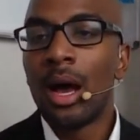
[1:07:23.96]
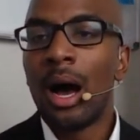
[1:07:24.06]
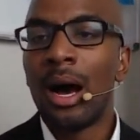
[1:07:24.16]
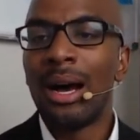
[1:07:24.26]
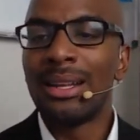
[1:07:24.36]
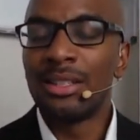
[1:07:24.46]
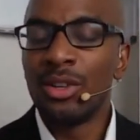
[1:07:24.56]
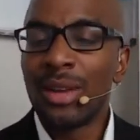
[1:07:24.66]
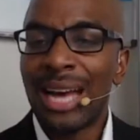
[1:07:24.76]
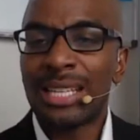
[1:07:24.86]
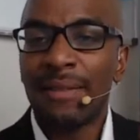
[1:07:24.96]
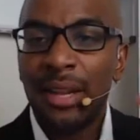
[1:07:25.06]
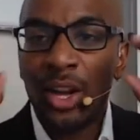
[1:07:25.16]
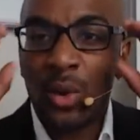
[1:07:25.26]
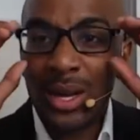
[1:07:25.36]
Do you guys have
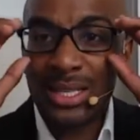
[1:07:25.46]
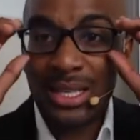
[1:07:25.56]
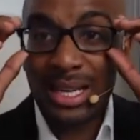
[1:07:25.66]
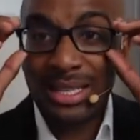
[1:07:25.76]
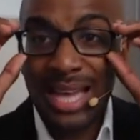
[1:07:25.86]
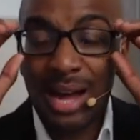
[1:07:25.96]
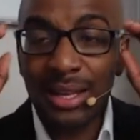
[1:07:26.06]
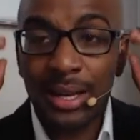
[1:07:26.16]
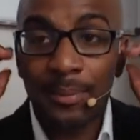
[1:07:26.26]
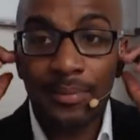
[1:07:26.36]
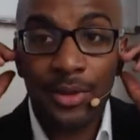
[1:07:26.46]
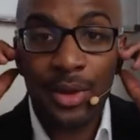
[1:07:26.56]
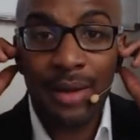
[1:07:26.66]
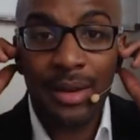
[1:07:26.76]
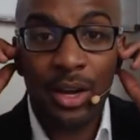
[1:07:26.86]
any questions? Italia, do
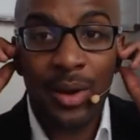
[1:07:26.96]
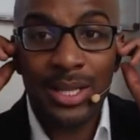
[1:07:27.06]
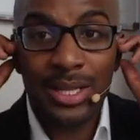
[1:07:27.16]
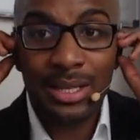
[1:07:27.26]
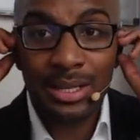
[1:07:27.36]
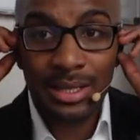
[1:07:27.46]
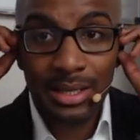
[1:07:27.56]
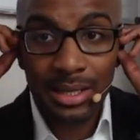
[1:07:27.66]
you have any questions?